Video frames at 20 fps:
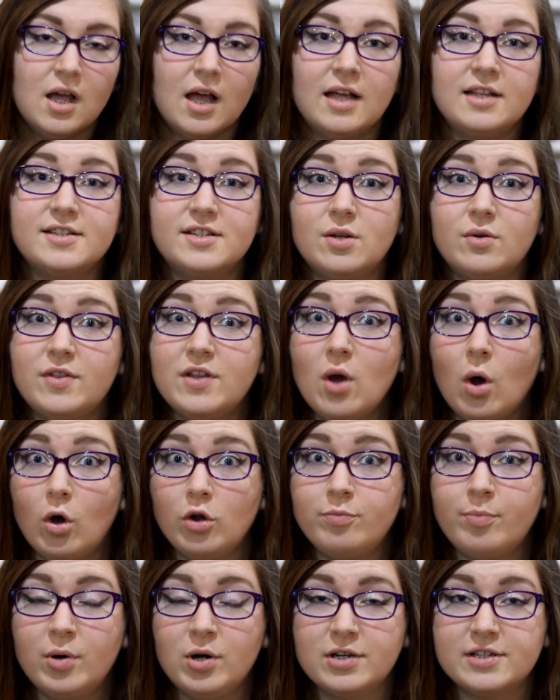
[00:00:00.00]
And so the
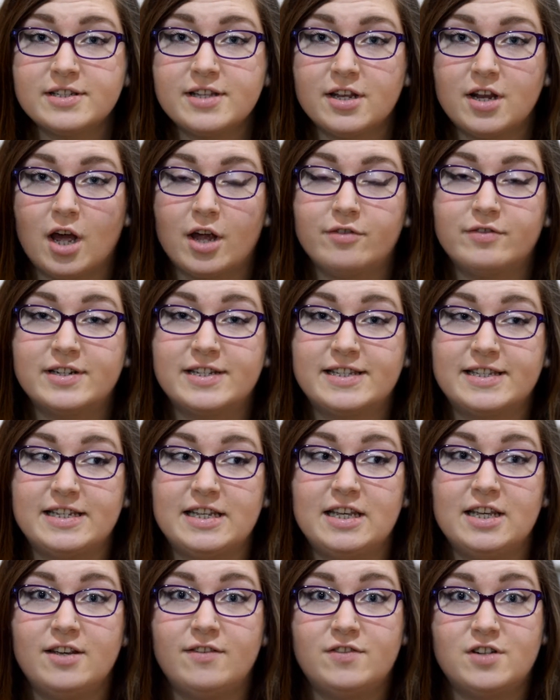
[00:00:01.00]
odd box that I
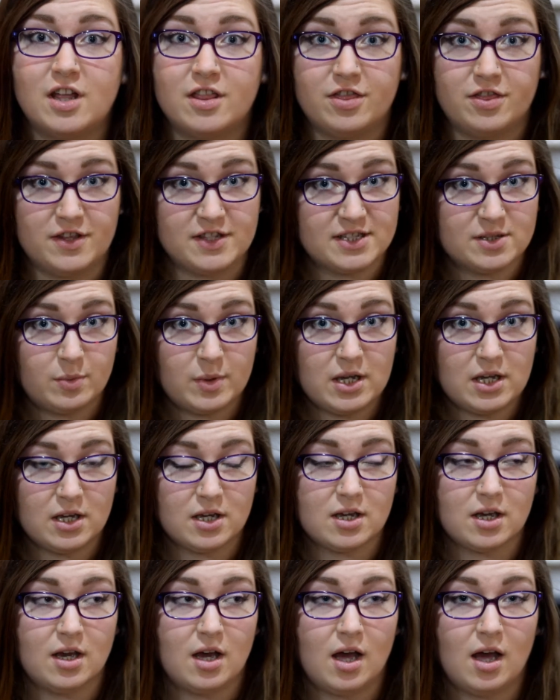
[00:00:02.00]
received this
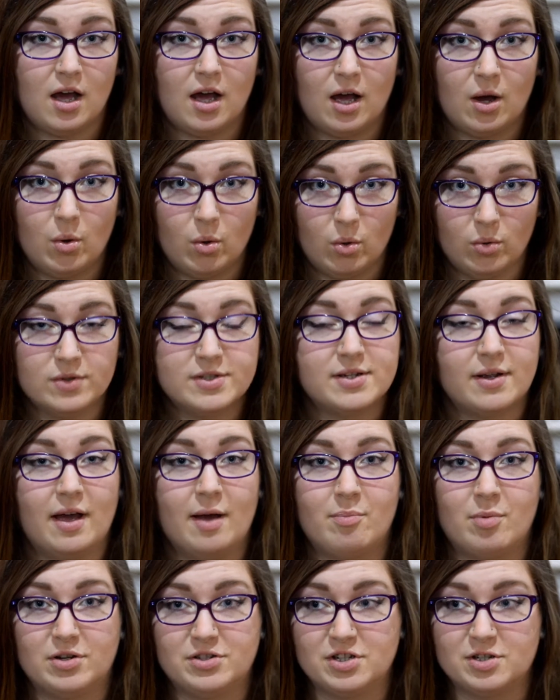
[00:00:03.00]
week also
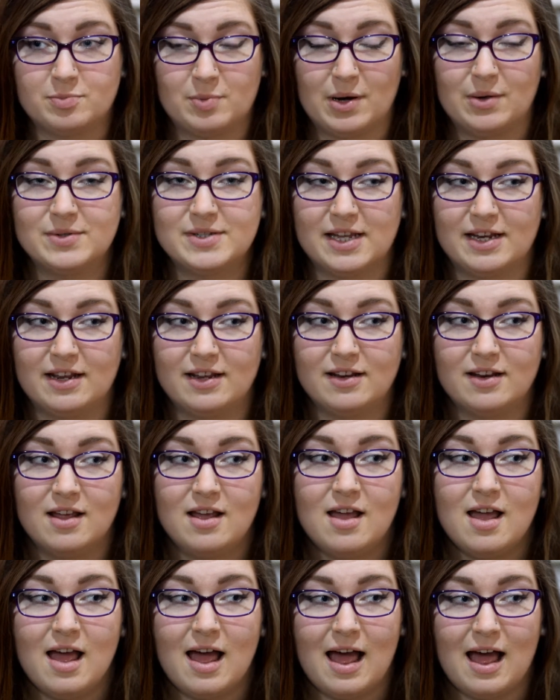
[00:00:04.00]
had Brussels sprouts in it,
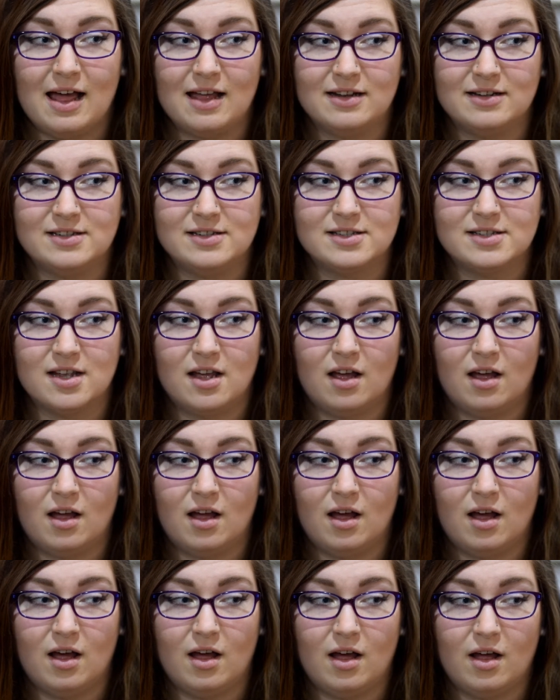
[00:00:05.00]
and
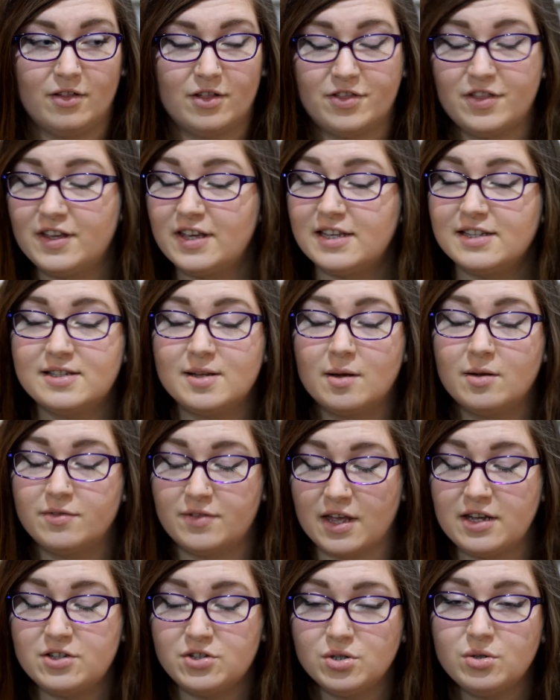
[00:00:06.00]
the thing is,
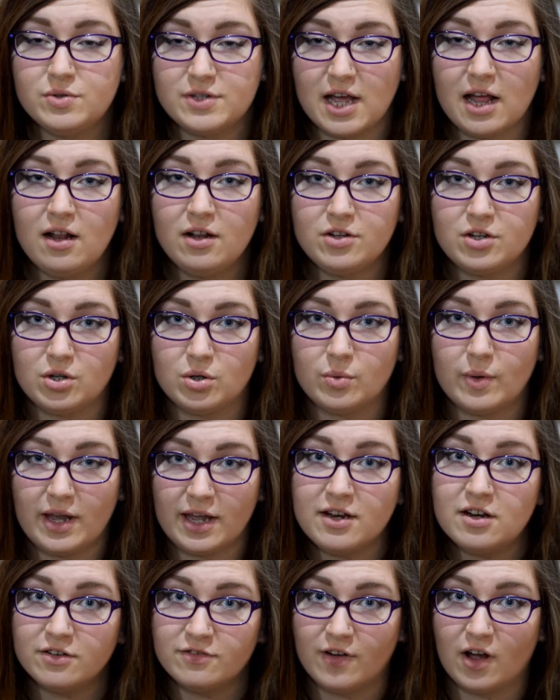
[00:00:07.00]
they do tell you
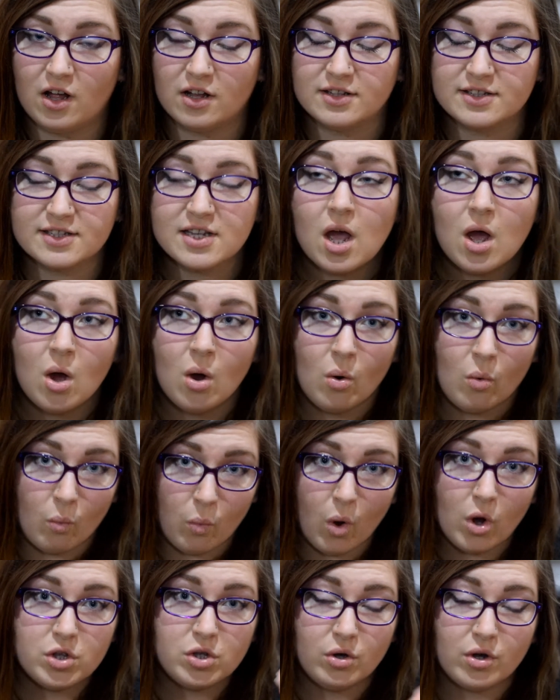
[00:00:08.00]
in advance
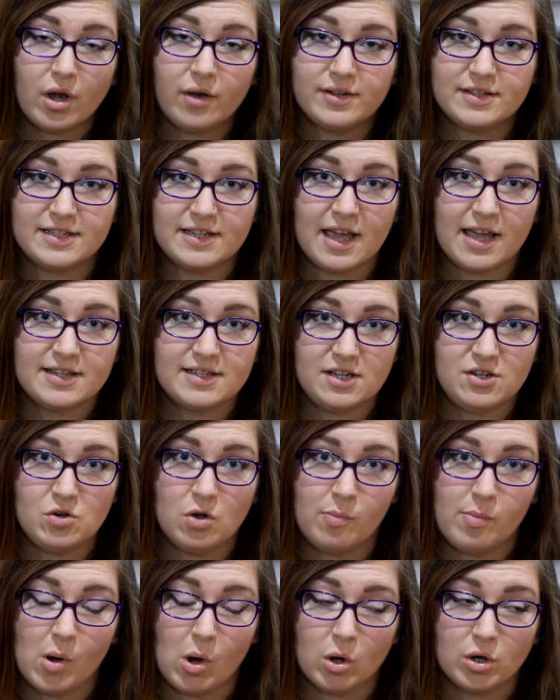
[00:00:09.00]
what you're going to get in
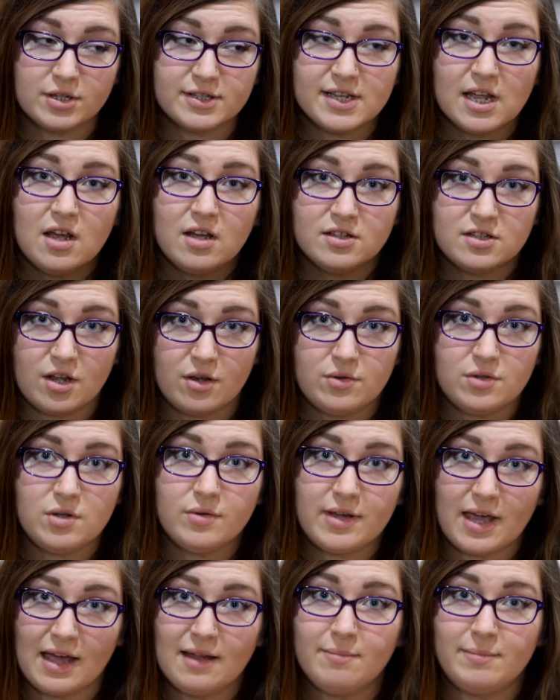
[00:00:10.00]
your box, so you
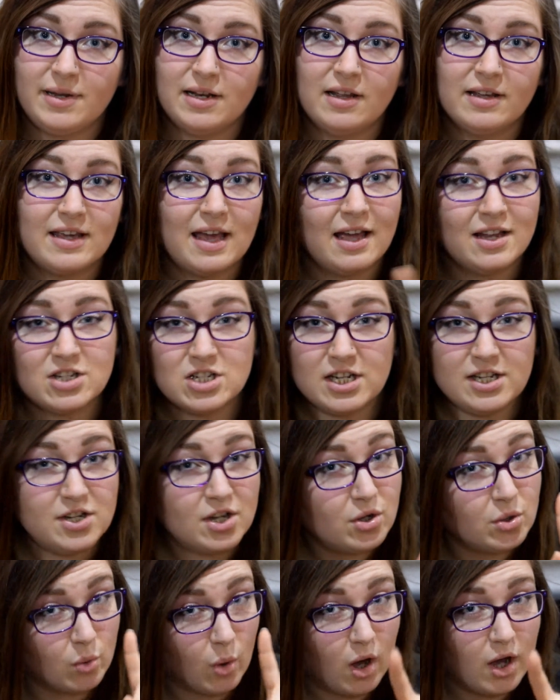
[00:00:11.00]
can be like, actually
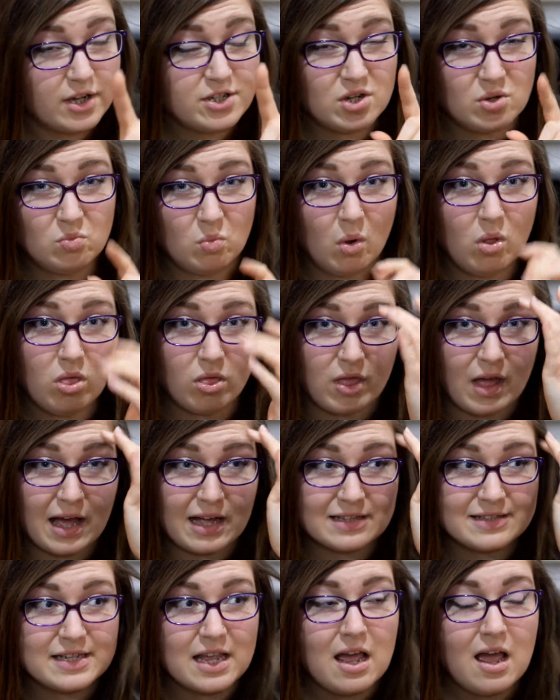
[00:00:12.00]
no, I don't want
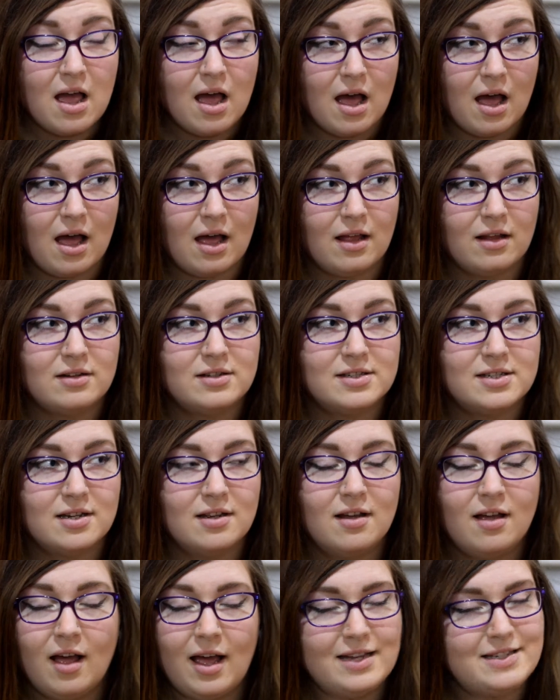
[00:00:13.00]
that, and
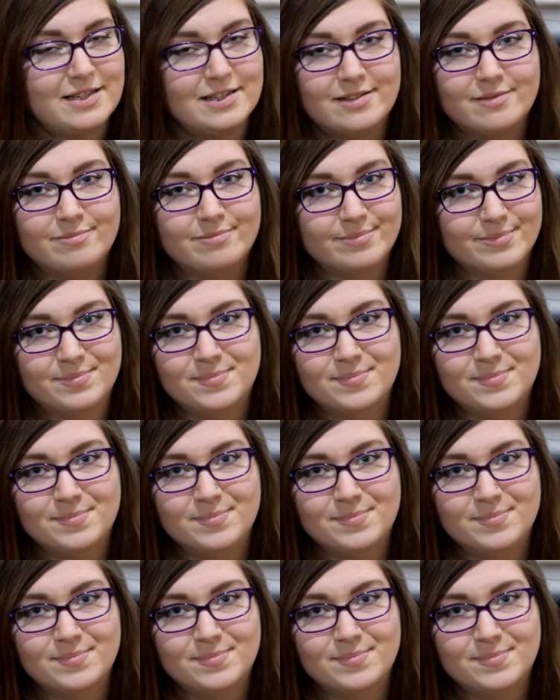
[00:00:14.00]
I didn't.